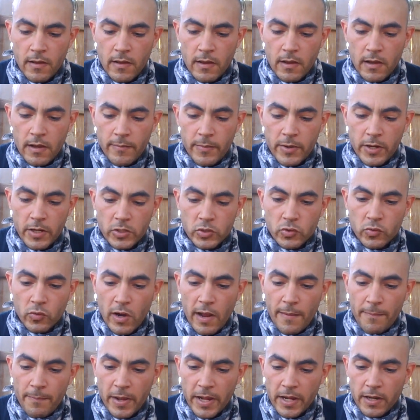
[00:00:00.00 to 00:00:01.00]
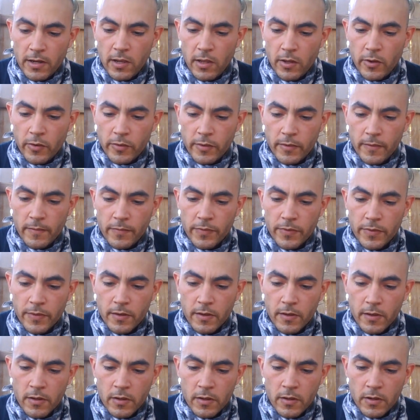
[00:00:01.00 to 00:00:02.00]
I'm going to drop my cloak,
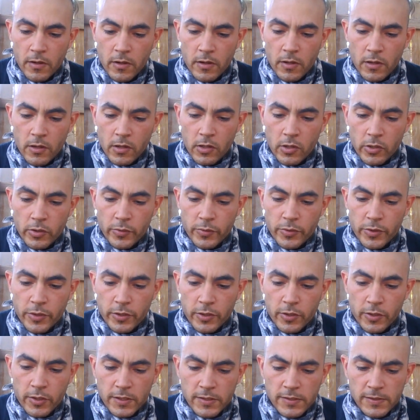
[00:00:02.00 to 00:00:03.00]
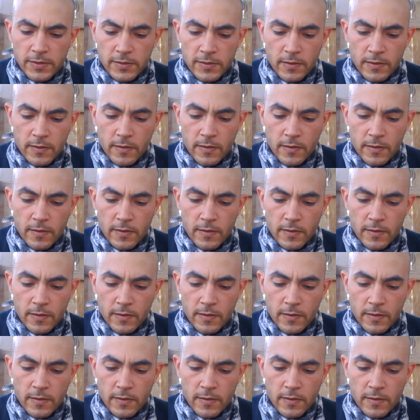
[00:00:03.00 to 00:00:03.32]
loot the goods,